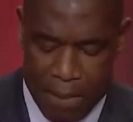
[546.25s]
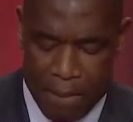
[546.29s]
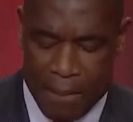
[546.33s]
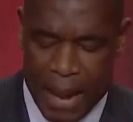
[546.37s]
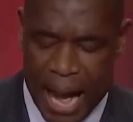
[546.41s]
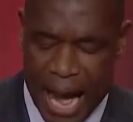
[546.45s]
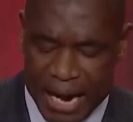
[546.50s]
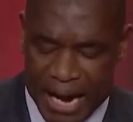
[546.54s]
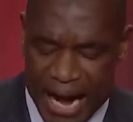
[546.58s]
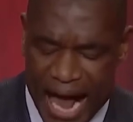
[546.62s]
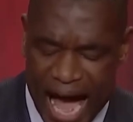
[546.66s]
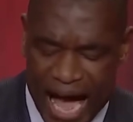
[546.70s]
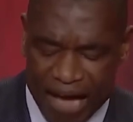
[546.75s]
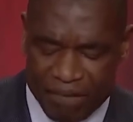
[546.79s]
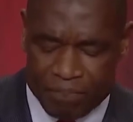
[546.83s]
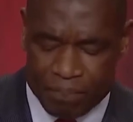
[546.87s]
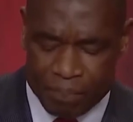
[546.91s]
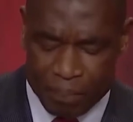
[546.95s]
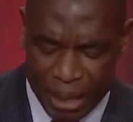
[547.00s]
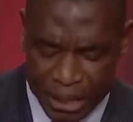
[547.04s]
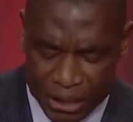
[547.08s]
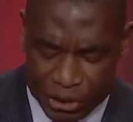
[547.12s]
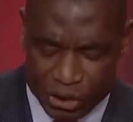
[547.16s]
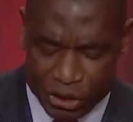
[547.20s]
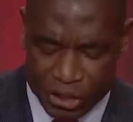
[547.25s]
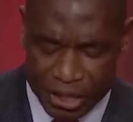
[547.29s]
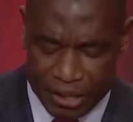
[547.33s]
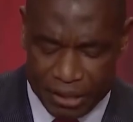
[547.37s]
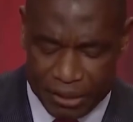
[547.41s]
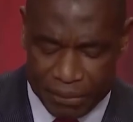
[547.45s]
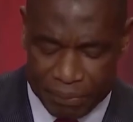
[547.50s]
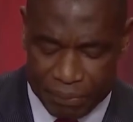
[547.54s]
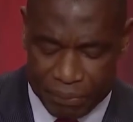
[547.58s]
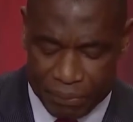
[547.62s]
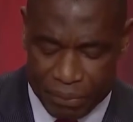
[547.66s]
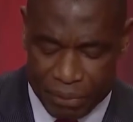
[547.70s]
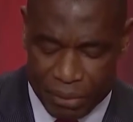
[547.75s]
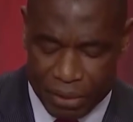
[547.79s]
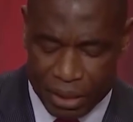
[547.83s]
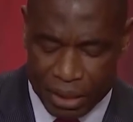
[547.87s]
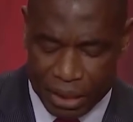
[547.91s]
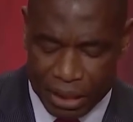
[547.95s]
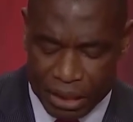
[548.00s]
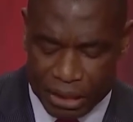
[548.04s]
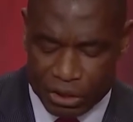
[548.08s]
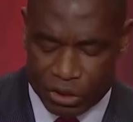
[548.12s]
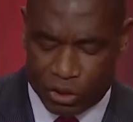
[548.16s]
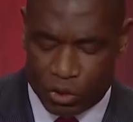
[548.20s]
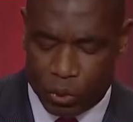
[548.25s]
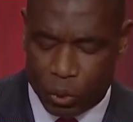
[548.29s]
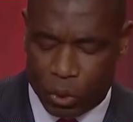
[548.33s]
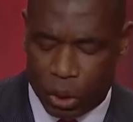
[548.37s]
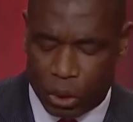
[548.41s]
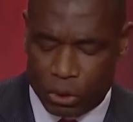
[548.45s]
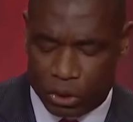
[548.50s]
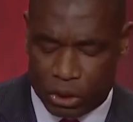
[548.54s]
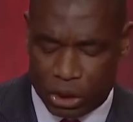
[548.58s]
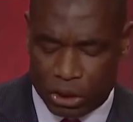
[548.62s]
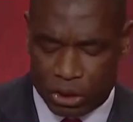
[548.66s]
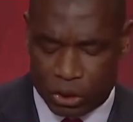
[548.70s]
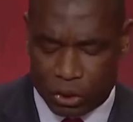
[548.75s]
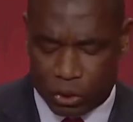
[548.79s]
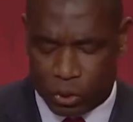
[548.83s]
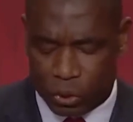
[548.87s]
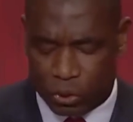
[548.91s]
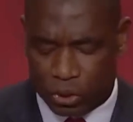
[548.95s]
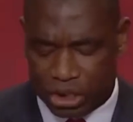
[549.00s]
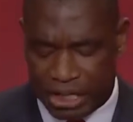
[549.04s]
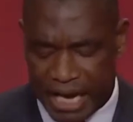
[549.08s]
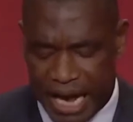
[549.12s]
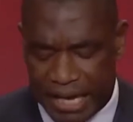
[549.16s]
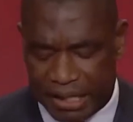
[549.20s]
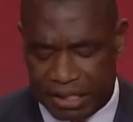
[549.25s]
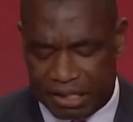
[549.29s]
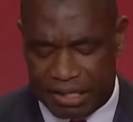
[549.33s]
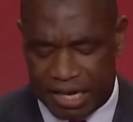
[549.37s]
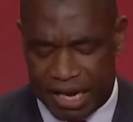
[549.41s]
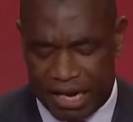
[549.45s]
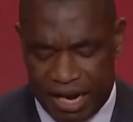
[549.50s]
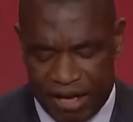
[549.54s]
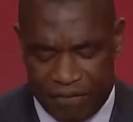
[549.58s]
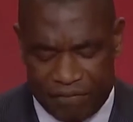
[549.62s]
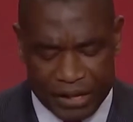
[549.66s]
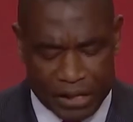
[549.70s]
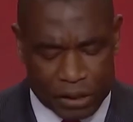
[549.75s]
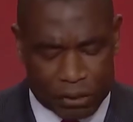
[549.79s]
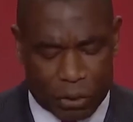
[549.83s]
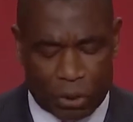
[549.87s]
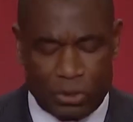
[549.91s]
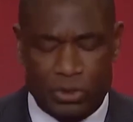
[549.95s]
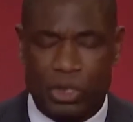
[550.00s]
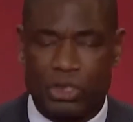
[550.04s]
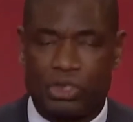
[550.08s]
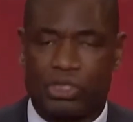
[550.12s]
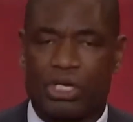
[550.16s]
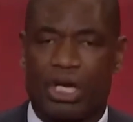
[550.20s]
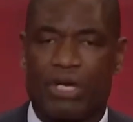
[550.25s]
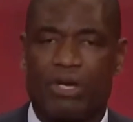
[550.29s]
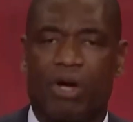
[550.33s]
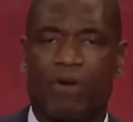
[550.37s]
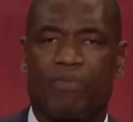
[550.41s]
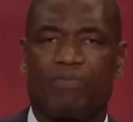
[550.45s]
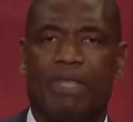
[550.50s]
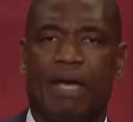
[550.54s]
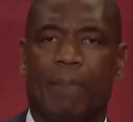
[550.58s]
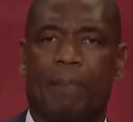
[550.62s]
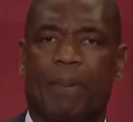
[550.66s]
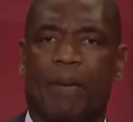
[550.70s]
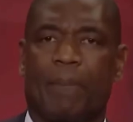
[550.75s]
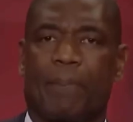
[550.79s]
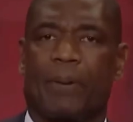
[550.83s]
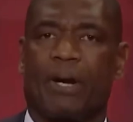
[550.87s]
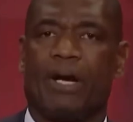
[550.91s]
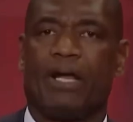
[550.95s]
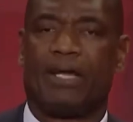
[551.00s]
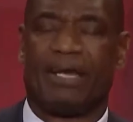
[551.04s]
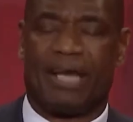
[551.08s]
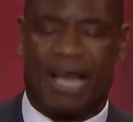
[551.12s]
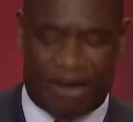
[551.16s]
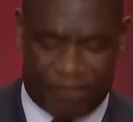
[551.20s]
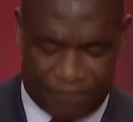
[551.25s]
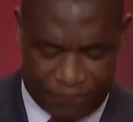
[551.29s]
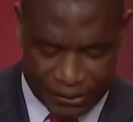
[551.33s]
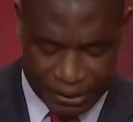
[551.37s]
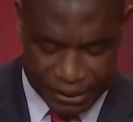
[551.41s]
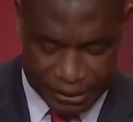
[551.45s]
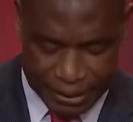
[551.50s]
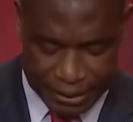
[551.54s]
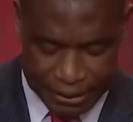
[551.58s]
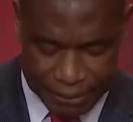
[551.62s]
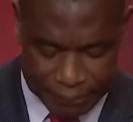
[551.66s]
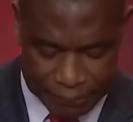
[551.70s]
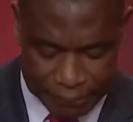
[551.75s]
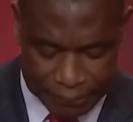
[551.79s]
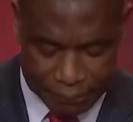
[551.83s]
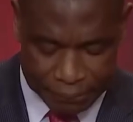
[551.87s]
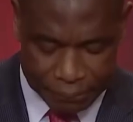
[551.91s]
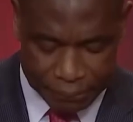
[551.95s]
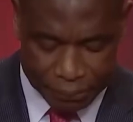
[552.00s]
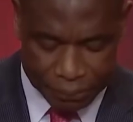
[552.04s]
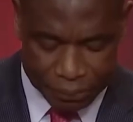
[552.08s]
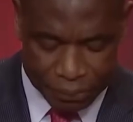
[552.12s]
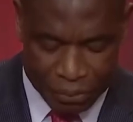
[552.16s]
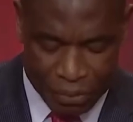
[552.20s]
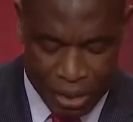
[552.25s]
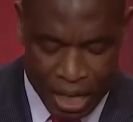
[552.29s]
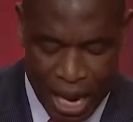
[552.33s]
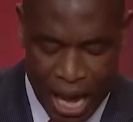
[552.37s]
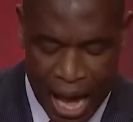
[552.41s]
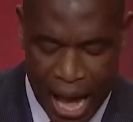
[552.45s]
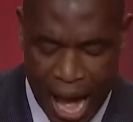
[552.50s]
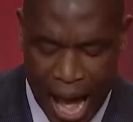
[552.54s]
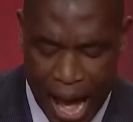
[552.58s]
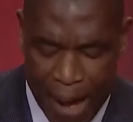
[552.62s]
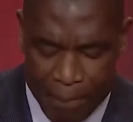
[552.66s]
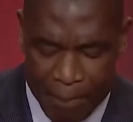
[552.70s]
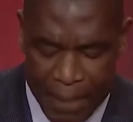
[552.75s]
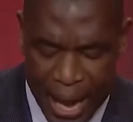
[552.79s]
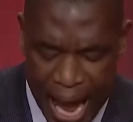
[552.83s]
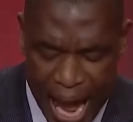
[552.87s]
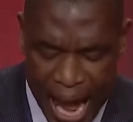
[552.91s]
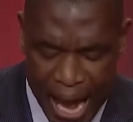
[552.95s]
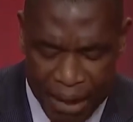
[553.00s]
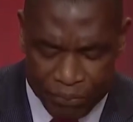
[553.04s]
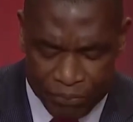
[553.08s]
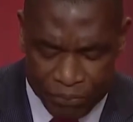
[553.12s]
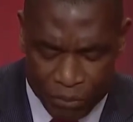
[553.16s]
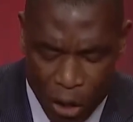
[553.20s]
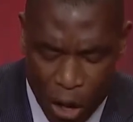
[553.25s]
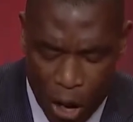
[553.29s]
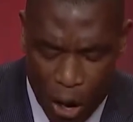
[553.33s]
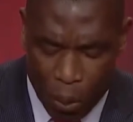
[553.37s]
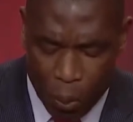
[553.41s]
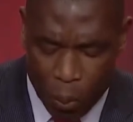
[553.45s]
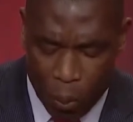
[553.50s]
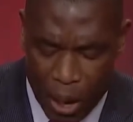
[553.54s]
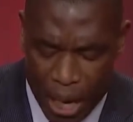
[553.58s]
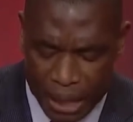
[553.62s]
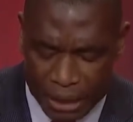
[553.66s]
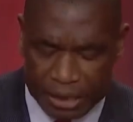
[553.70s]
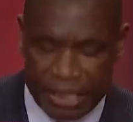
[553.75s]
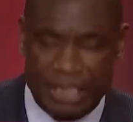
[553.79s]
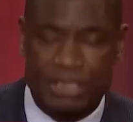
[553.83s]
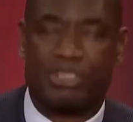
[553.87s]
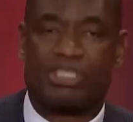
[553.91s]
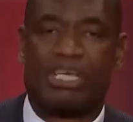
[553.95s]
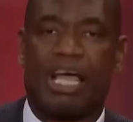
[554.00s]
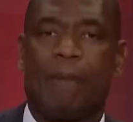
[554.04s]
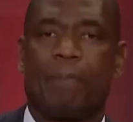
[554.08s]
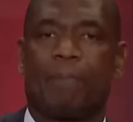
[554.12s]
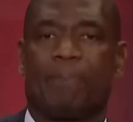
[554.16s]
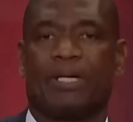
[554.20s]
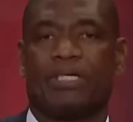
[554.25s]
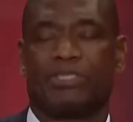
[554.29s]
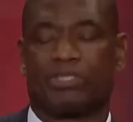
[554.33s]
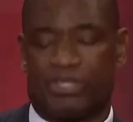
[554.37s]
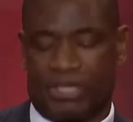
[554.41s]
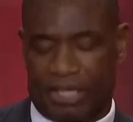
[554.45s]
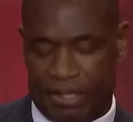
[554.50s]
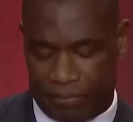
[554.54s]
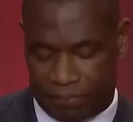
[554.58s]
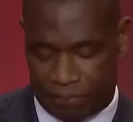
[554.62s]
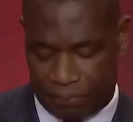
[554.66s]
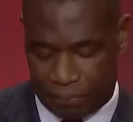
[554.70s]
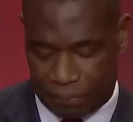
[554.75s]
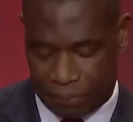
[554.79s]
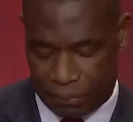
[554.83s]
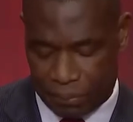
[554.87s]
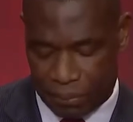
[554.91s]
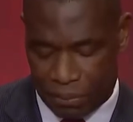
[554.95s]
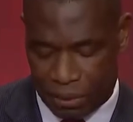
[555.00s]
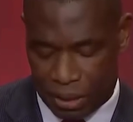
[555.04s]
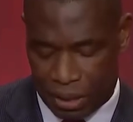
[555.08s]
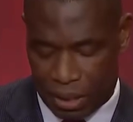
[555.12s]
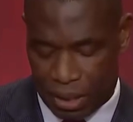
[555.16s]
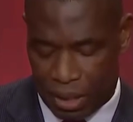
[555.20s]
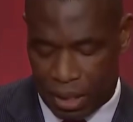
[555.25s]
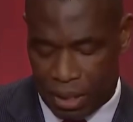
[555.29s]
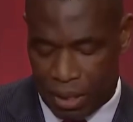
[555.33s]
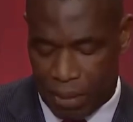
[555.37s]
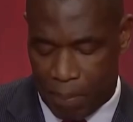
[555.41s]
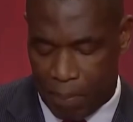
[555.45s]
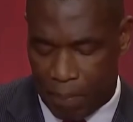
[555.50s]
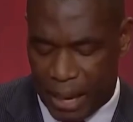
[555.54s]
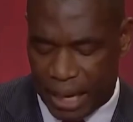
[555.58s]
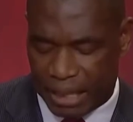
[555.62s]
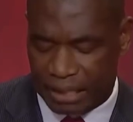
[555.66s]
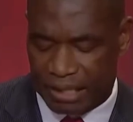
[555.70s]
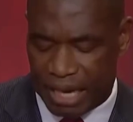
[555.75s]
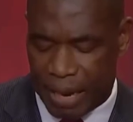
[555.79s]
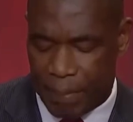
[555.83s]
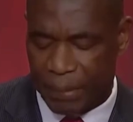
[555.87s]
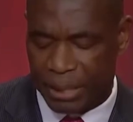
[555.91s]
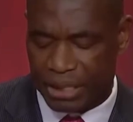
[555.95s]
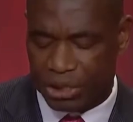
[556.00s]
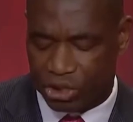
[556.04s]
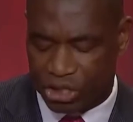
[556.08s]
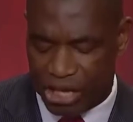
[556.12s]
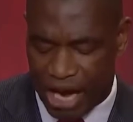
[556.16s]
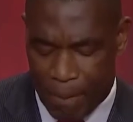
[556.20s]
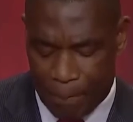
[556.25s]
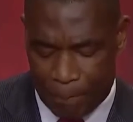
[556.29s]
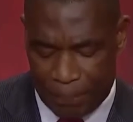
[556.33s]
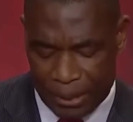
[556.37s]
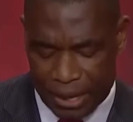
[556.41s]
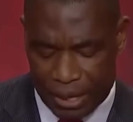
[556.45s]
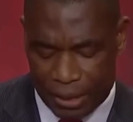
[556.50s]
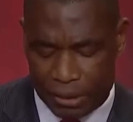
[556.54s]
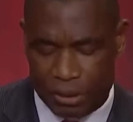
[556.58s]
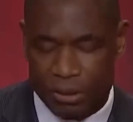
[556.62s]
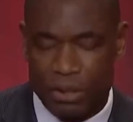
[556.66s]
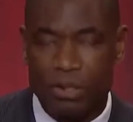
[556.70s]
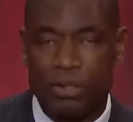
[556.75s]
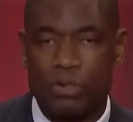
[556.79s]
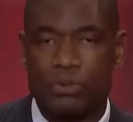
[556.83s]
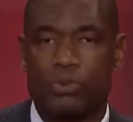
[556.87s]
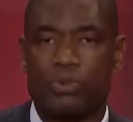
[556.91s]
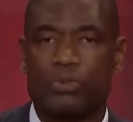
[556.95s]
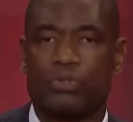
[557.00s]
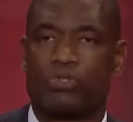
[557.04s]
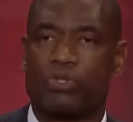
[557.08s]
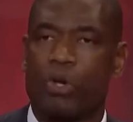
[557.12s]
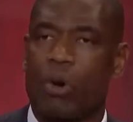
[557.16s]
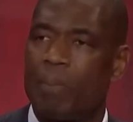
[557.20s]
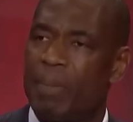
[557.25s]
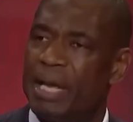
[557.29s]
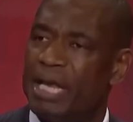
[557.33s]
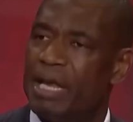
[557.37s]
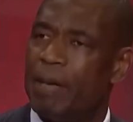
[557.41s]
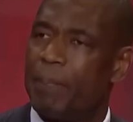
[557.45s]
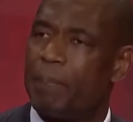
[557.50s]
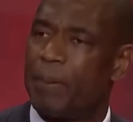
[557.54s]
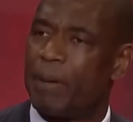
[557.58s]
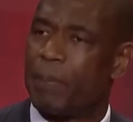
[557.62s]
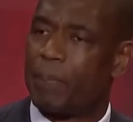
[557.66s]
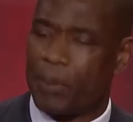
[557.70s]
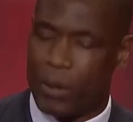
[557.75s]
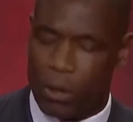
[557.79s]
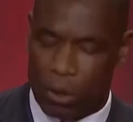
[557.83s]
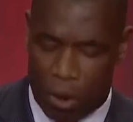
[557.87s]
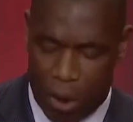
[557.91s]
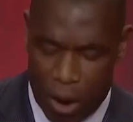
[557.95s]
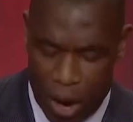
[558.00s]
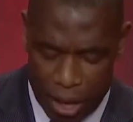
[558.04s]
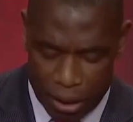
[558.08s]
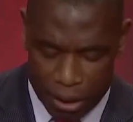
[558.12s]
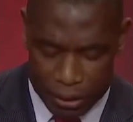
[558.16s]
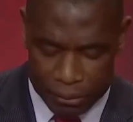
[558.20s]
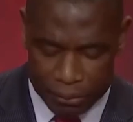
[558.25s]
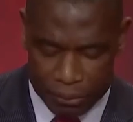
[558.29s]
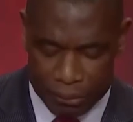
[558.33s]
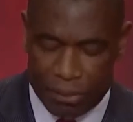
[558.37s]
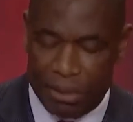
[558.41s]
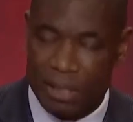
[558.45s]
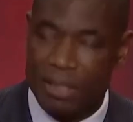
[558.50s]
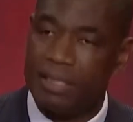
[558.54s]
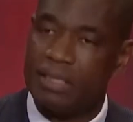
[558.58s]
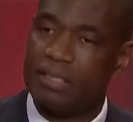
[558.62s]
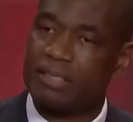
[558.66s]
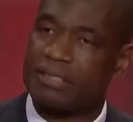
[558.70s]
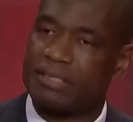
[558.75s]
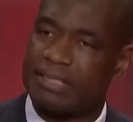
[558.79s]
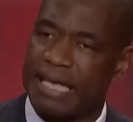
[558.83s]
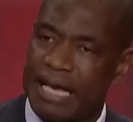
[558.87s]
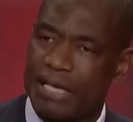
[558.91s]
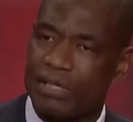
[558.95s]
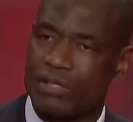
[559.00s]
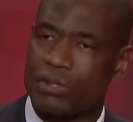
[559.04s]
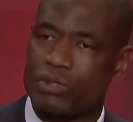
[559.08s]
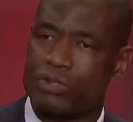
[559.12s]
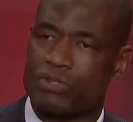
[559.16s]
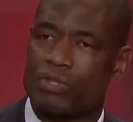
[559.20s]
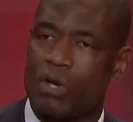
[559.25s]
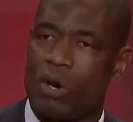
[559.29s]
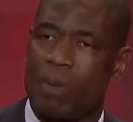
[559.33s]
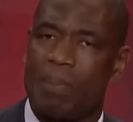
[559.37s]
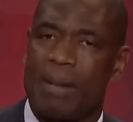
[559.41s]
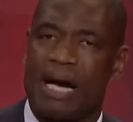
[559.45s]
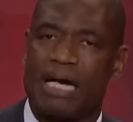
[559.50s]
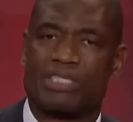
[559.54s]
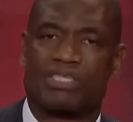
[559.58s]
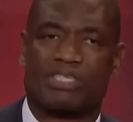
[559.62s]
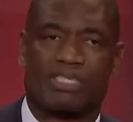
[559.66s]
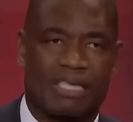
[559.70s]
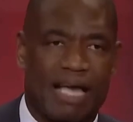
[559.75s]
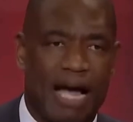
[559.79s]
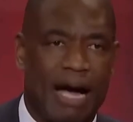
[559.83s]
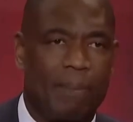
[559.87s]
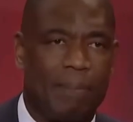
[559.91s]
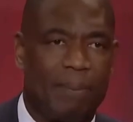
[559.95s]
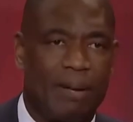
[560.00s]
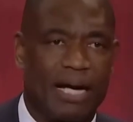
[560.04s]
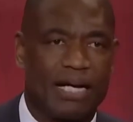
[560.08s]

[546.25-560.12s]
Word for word: My life mission is to continue to change the living condition of the people in Africa. I might have not won the championship, but I'm a champion to so many people Thank you so much. God